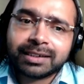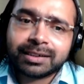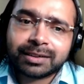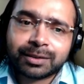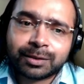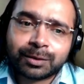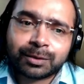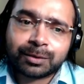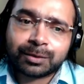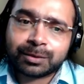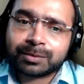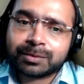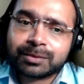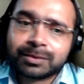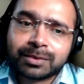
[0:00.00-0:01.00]

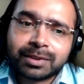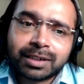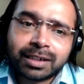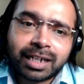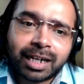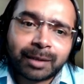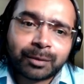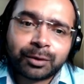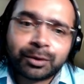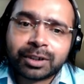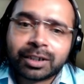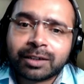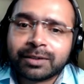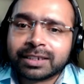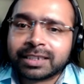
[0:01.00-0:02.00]
So I'm going to
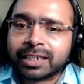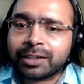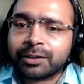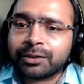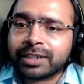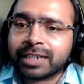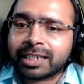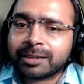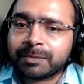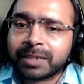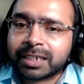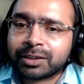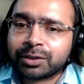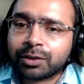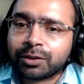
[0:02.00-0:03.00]
cover security
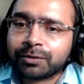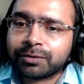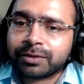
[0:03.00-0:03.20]
aspects of